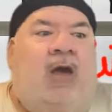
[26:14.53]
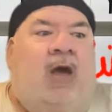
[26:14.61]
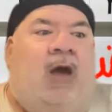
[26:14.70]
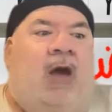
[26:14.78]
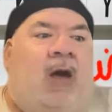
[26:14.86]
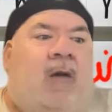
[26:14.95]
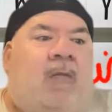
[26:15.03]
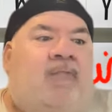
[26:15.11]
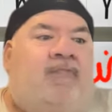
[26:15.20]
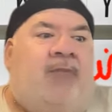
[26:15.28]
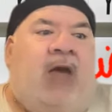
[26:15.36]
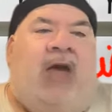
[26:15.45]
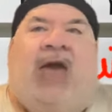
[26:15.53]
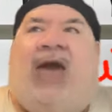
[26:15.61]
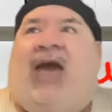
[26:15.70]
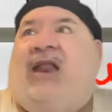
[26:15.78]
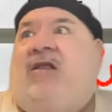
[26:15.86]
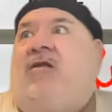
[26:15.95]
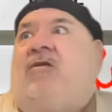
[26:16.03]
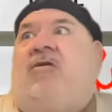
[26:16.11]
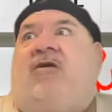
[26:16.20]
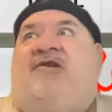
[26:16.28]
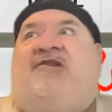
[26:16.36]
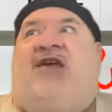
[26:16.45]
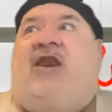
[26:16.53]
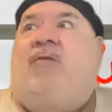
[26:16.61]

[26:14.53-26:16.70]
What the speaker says: I hadn't seen